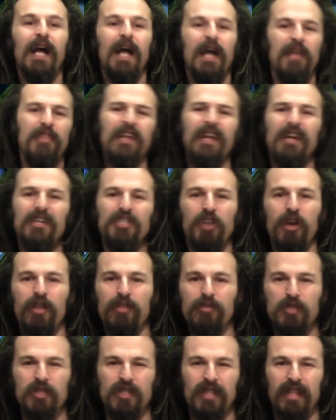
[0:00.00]
And then I saw
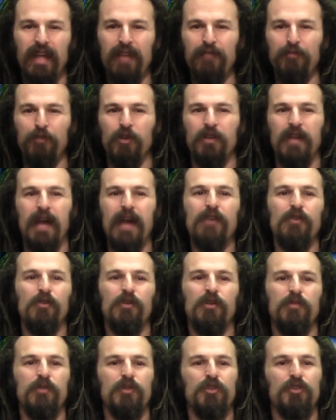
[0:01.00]
those delightful
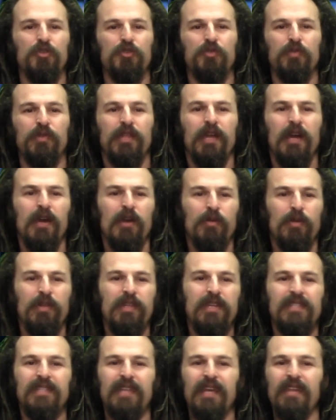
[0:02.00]
Geico commercials with where
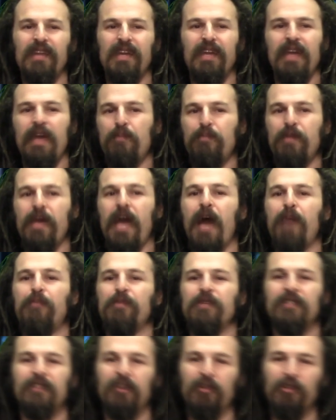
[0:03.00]
they say they can't be
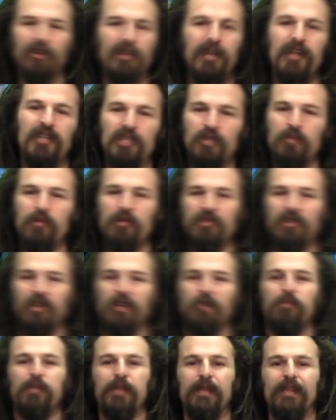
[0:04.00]
happy until their customers are
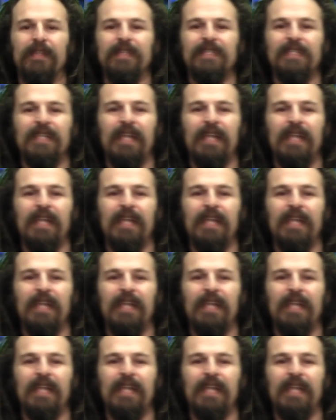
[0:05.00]
completely